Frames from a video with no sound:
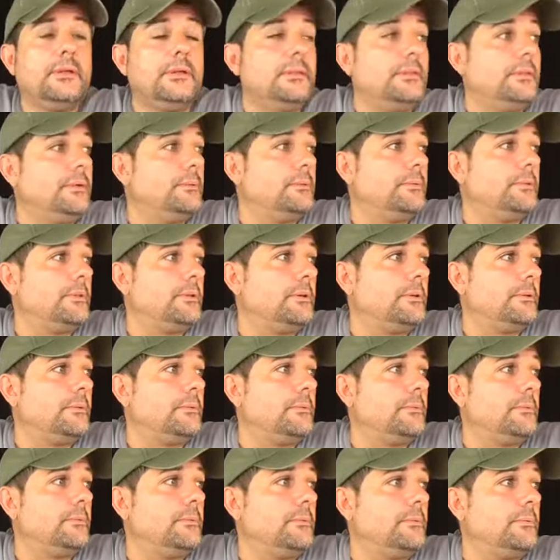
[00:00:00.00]
you would know
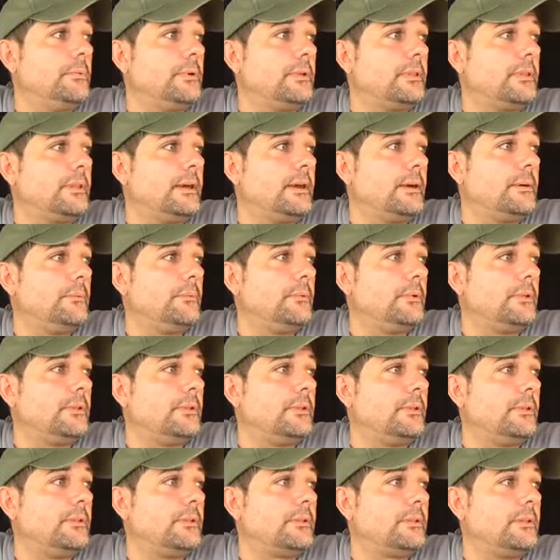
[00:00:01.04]
what that one
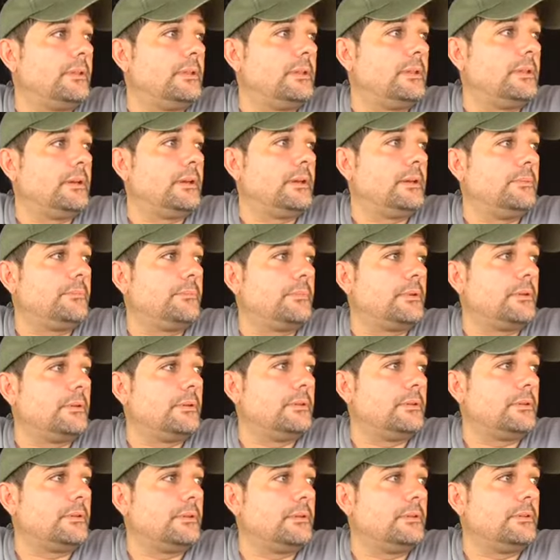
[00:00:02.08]
is. And then I Am
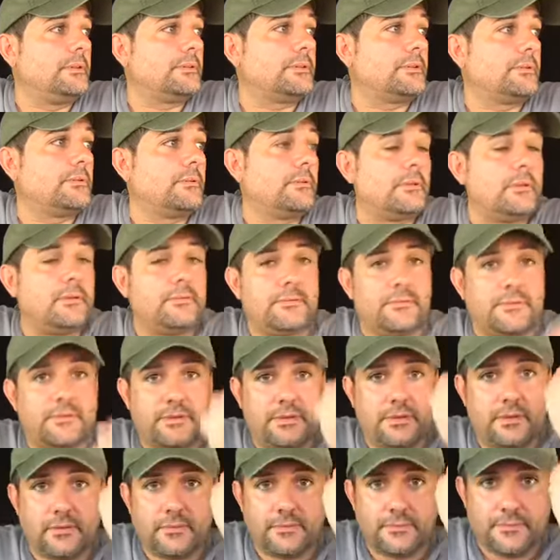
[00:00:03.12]
Unconditional Love of
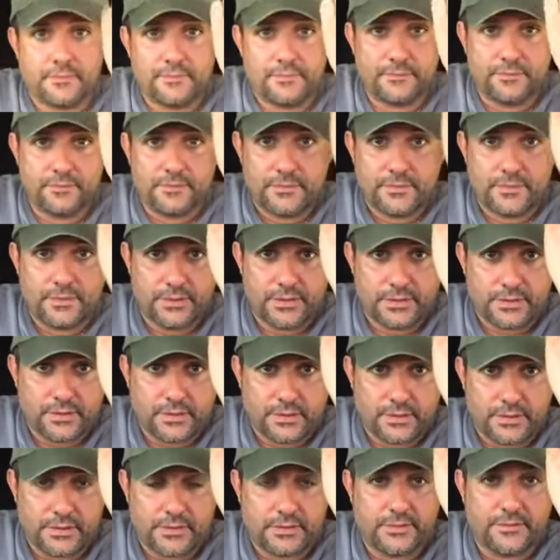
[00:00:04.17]
Self
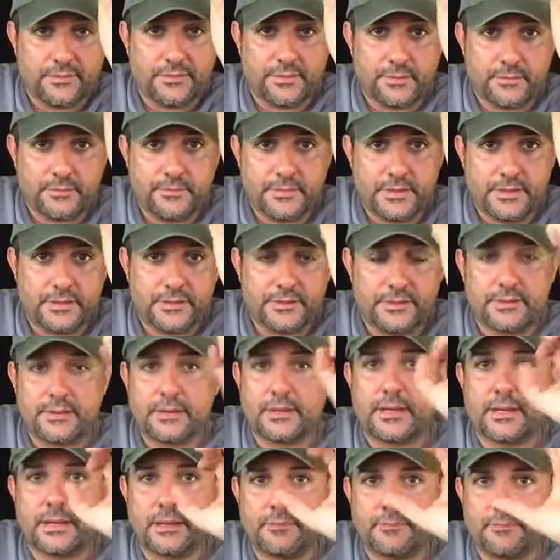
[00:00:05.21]
starts from the
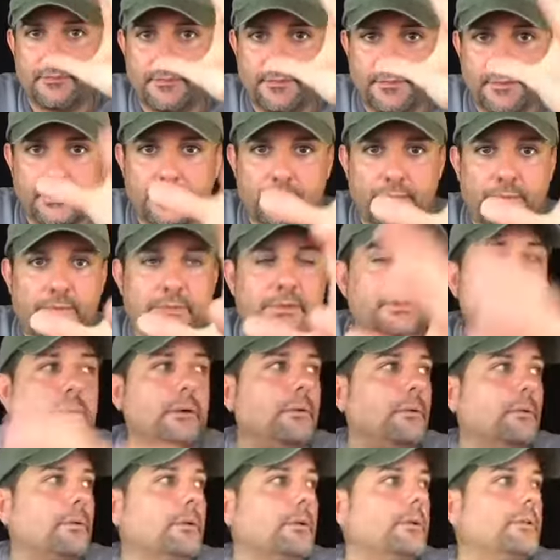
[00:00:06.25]
inside and flows
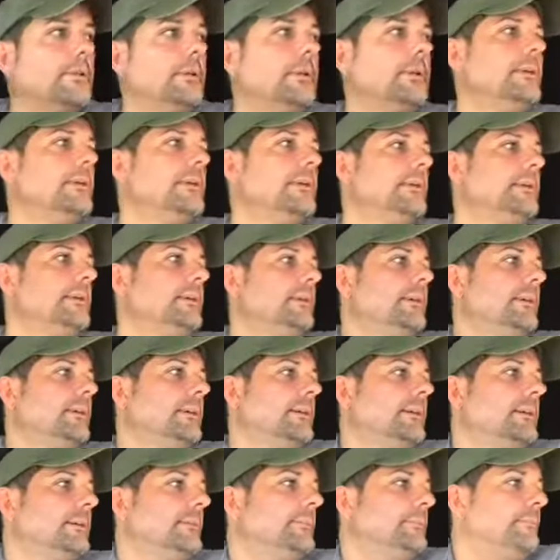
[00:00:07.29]
outward.
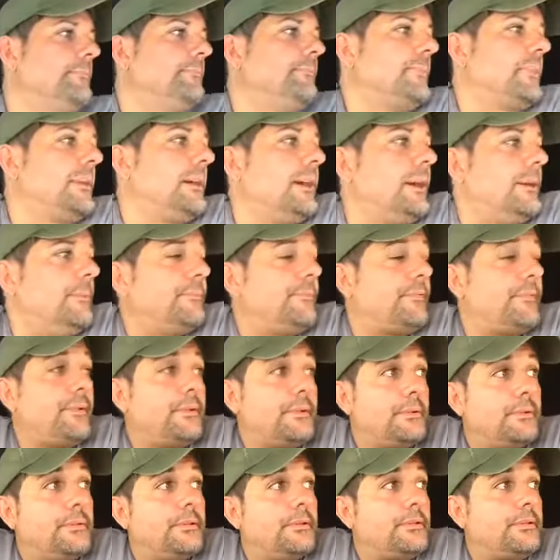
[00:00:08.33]
I Am
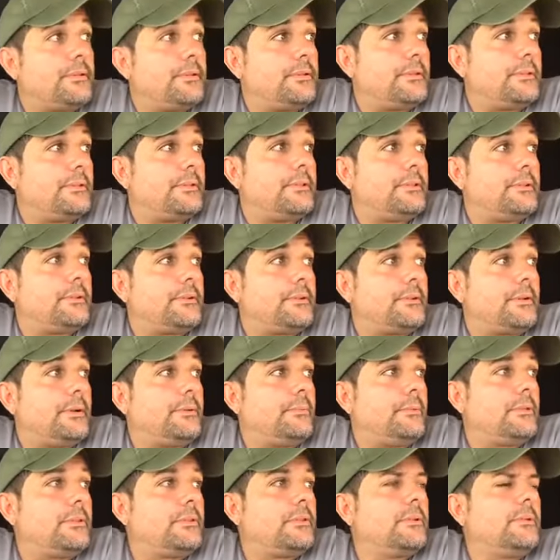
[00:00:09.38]
Fearless is another great
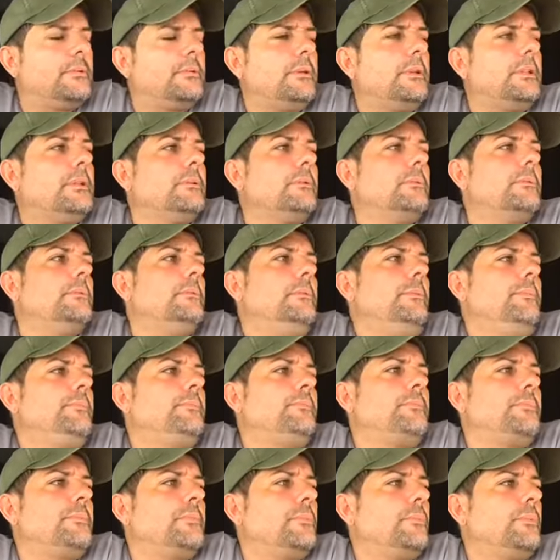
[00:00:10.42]
one. So, you know,
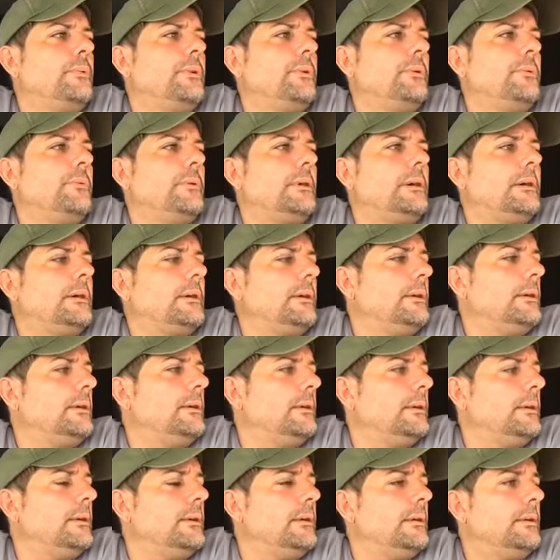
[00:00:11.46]
we
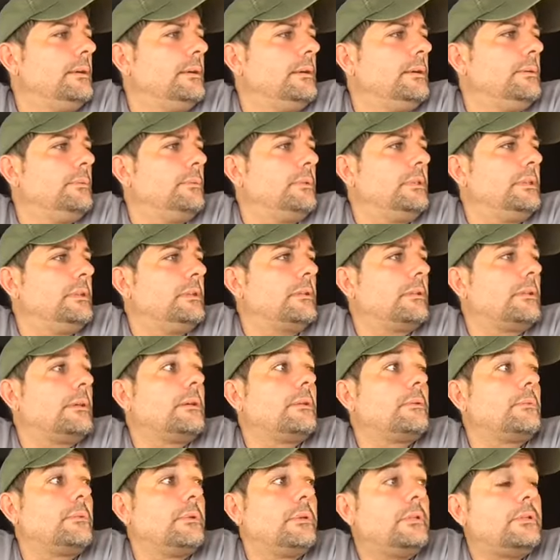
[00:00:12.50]
did a
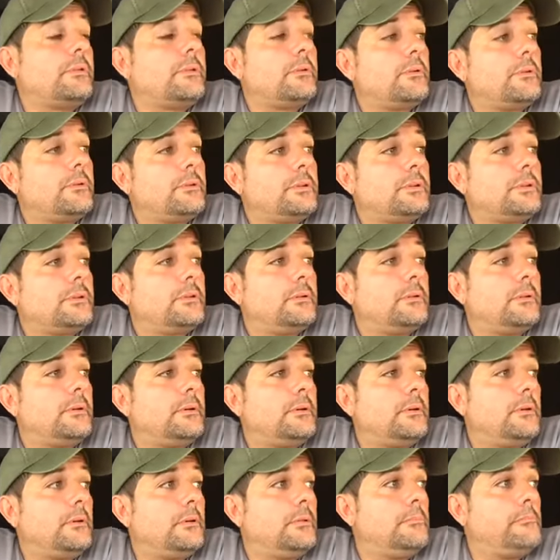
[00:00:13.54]
lot of research
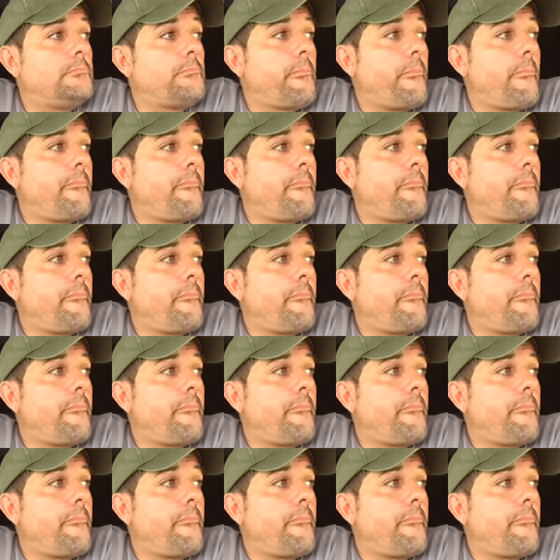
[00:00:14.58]
on